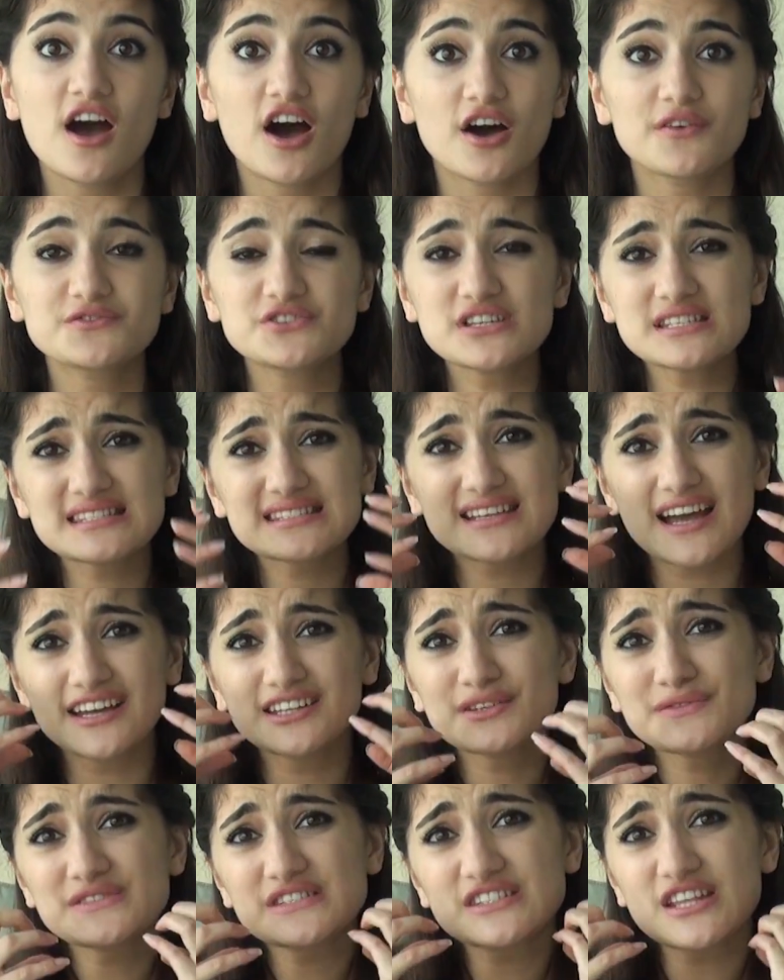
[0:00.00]
of just
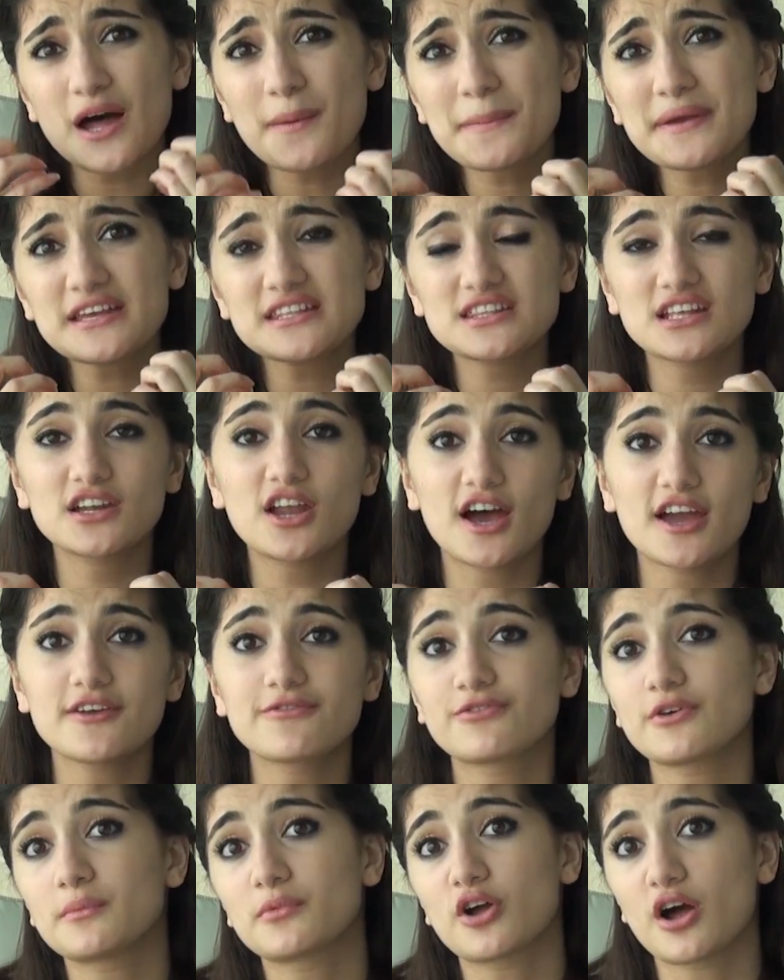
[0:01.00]
kind of stopping the lie
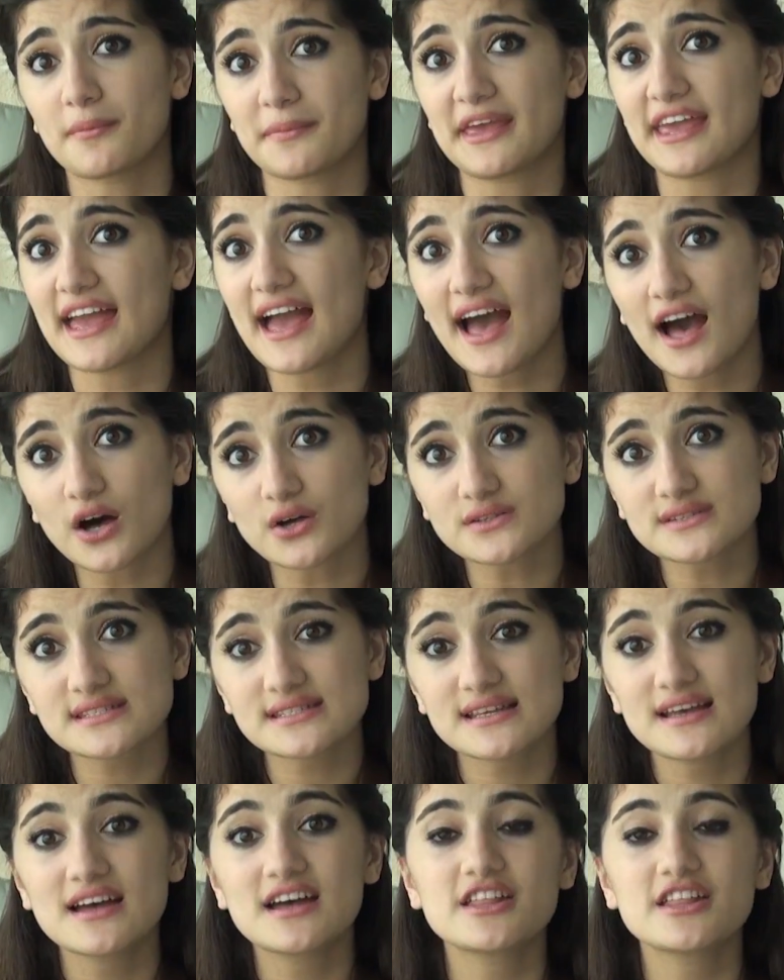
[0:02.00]
from coming out.